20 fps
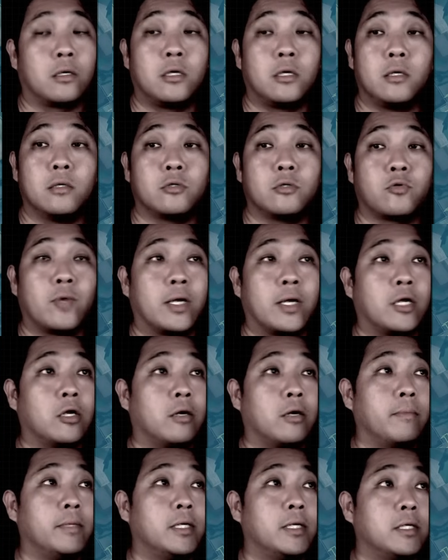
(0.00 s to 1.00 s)
square
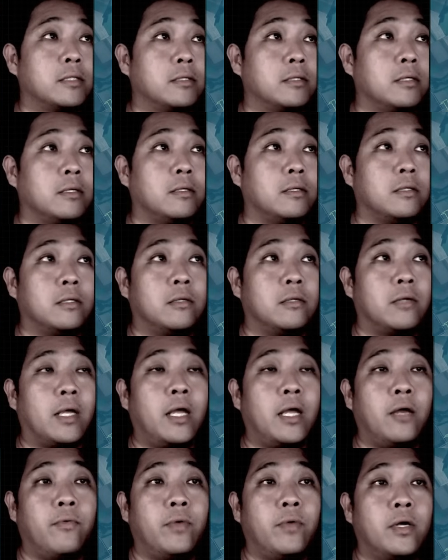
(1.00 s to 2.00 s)
kilometers in
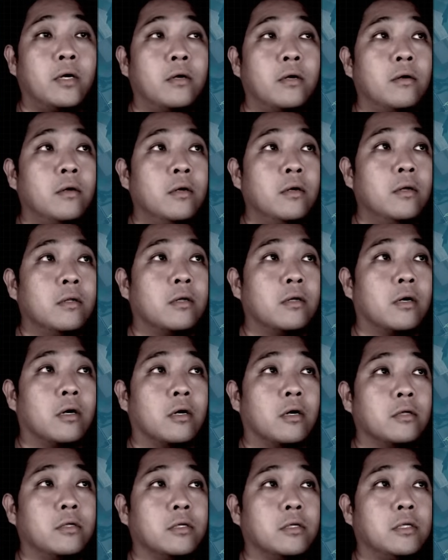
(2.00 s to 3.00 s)
area.
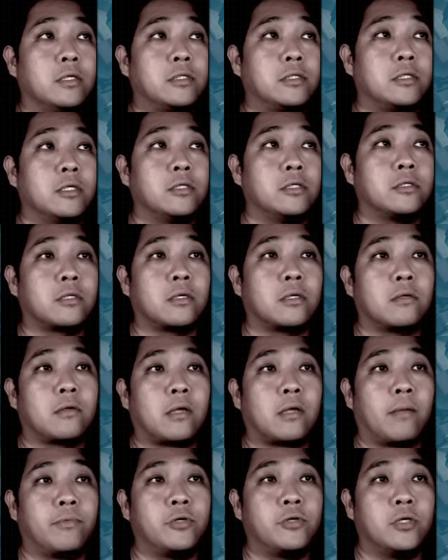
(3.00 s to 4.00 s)
The distance
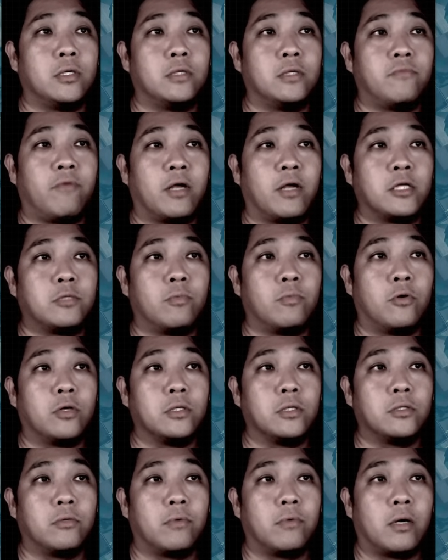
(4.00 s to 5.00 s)
captured is very small.
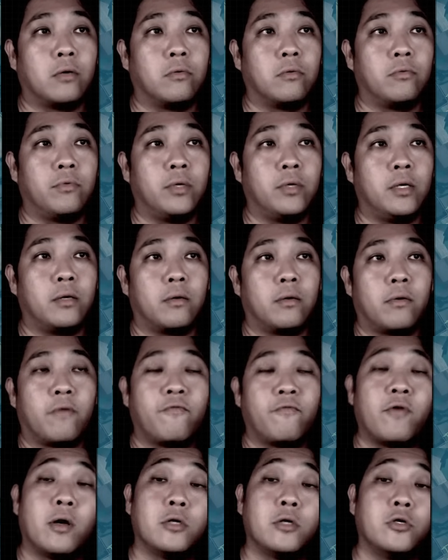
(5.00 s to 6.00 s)
It's only around
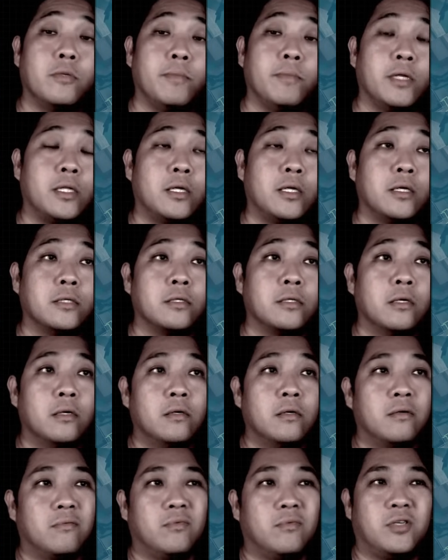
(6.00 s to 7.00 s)
400 meters,
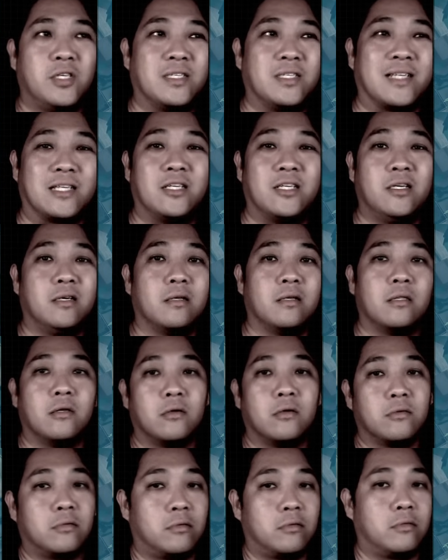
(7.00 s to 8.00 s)
which is actually
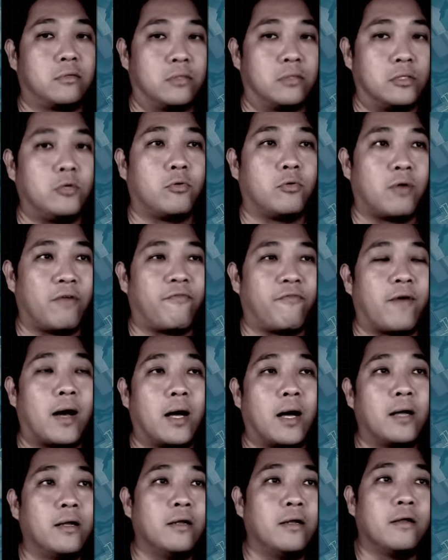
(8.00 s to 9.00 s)
still quite
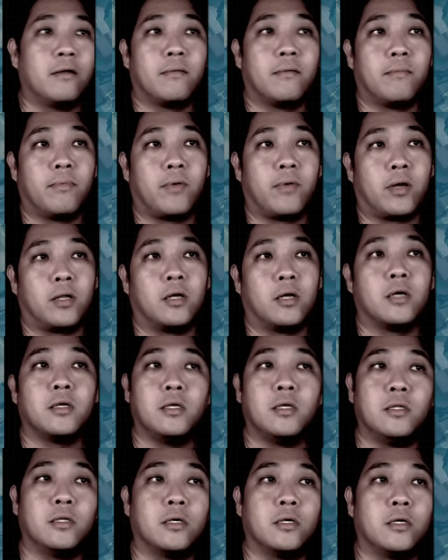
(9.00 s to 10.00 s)
far, but
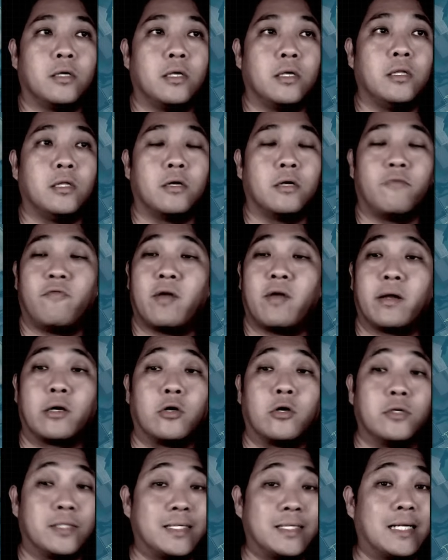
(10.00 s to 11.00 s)
in a very
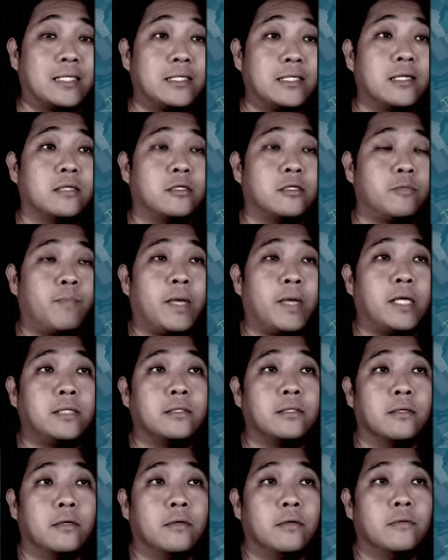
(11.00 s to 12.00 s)
contested
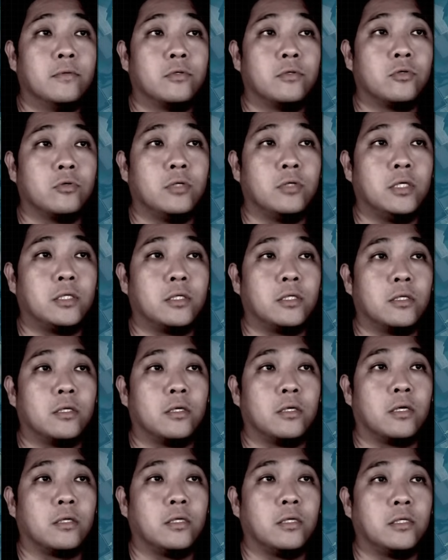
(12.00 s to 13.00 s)
space. So this
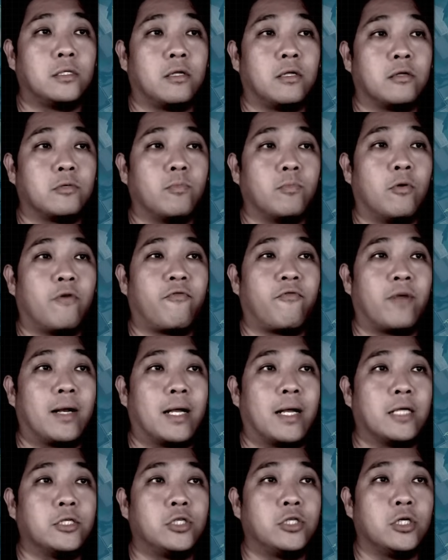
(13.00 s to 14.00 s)
the small
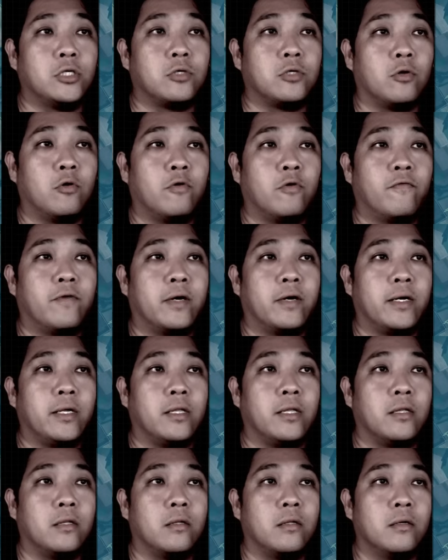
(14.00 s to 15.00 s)
frontline change over
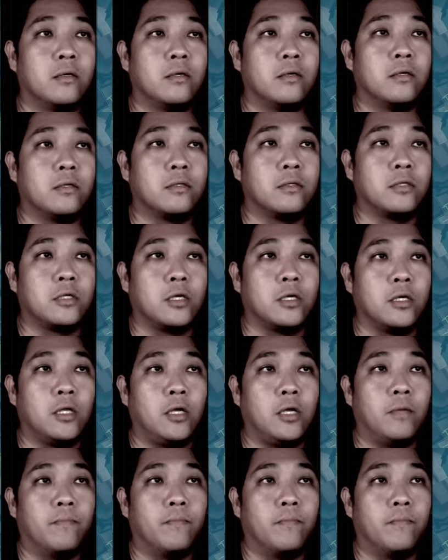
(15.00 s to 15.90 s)
in Terny.